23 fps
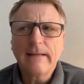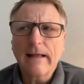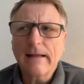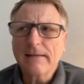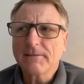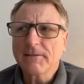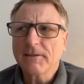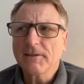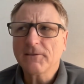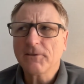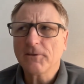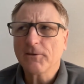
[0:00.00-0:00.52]

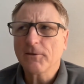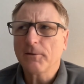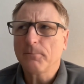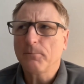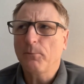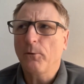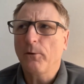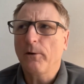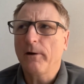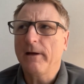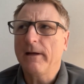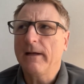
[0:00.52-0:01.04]
That's such a good
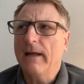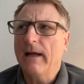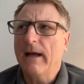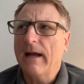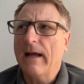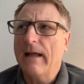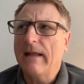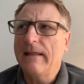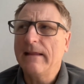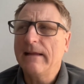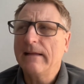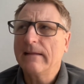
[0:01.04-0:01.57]
point.
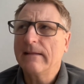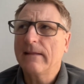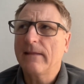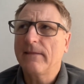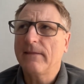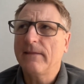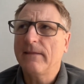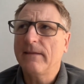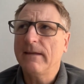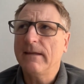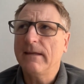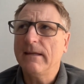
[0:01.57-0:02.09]
I think
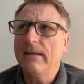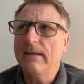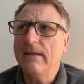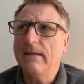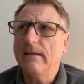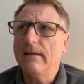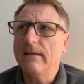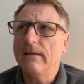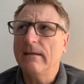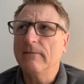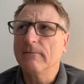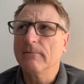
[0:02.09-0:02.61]
that
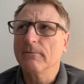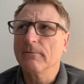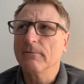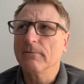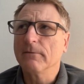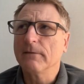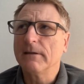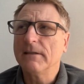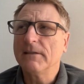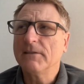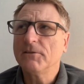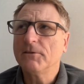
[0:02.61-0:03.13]
the
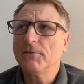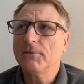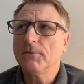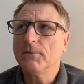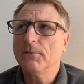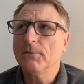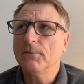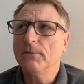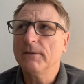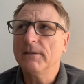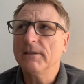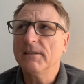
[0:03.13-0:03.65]

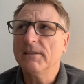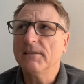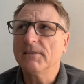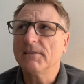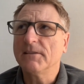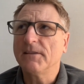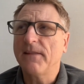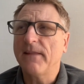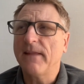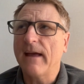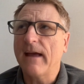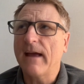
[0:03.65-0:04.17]
issue
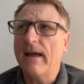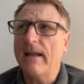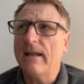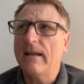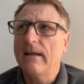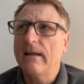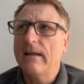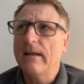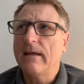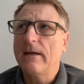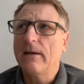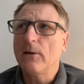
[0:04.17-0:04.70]
is that
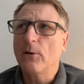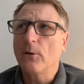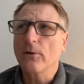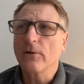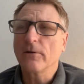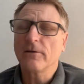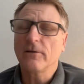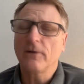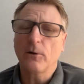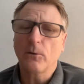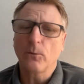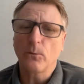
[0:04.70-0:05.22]
in
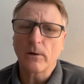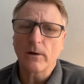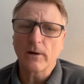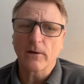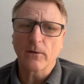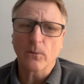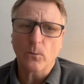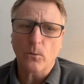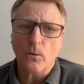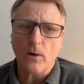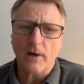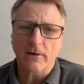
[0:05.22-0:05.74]
order to know where
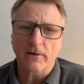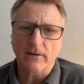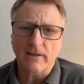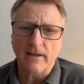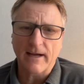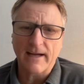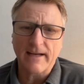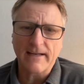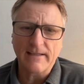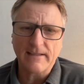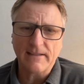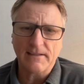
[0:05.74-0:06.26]
the water
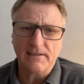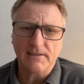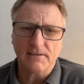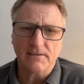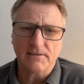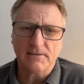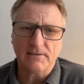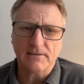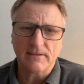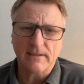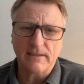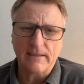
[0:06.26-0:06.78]
line
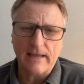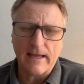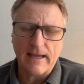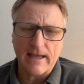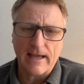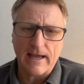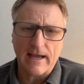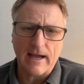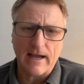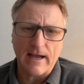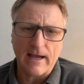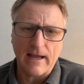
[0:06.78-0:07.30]
is in
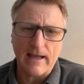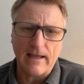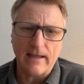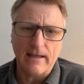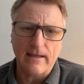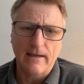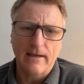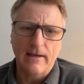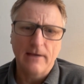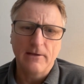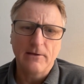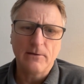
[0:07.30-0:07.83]
AI,
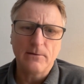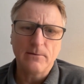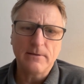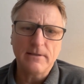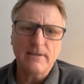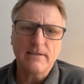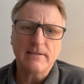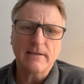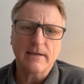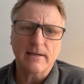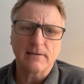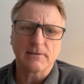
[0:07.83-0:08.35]
you
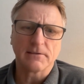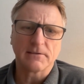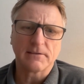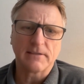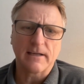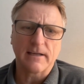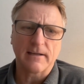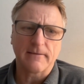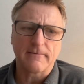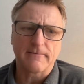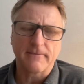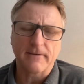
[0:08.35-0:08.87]
need to
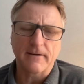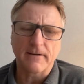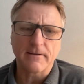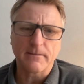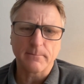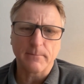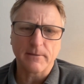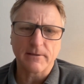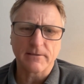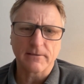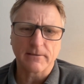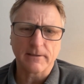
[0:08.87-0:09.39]
understand
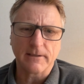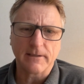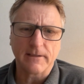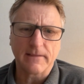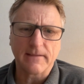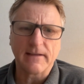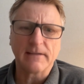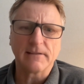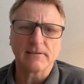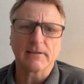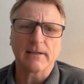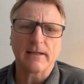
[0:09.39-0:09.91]
fundamentally
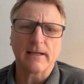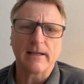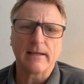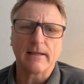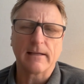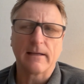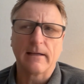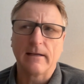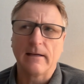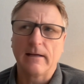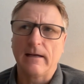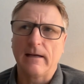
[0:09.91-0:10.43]
things like
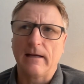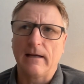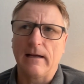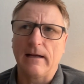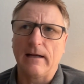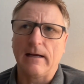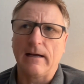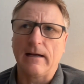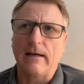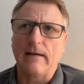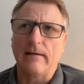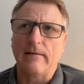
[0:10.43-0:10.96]

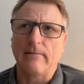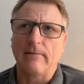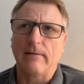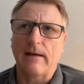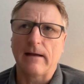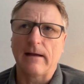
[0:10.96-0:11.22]
uh,